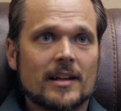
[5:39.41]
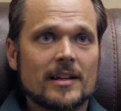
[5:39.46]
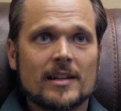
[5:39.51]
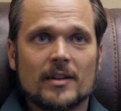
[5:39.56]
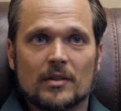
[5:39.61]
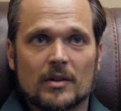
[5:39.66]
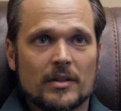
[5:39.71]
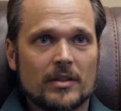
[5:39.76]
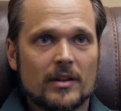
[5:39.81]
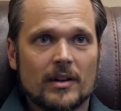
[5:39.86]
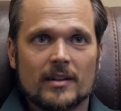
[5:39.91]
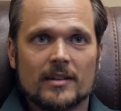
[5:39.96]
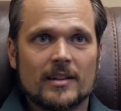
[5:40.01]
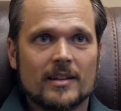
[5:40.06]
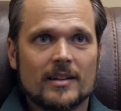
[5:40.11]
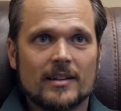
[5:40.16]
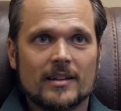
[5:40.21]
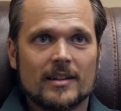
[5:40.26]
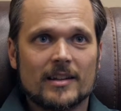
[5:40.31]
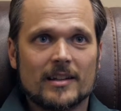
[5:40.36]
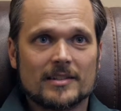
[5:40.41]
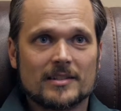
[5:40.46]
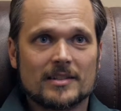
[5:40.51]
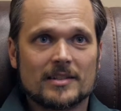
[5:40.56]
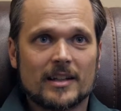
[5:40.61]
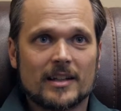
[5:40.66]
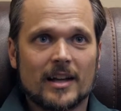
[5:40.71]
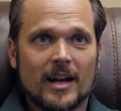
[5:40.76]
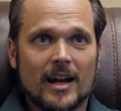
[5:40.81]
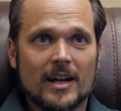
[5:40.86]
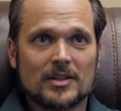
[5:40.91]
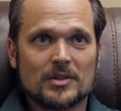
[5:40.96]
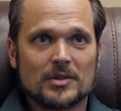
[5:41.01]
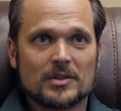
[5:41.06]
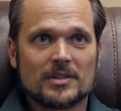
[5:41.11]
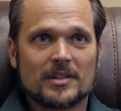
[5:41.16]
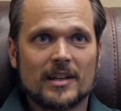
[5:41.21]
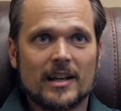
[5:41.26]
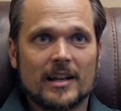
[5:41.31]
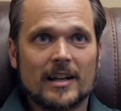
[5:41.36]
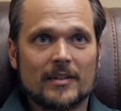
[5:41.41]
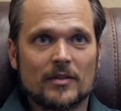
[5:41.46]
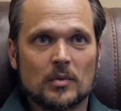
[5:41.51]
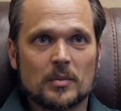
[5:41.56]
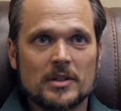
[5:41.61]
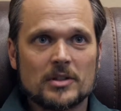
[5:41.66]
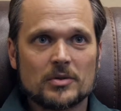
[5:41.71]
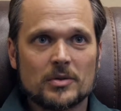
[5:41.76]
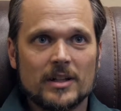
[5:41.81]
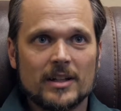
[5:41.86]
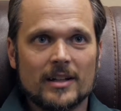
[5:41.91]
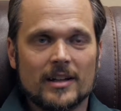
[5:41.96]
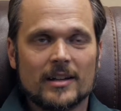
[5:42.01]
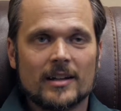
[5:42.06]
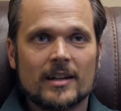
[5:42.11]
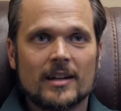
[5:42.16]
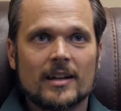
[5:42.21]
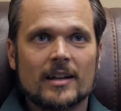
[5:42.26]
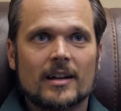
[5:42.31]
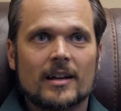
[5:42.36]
I never thought that as a psychiatrist that I'd ever be treating.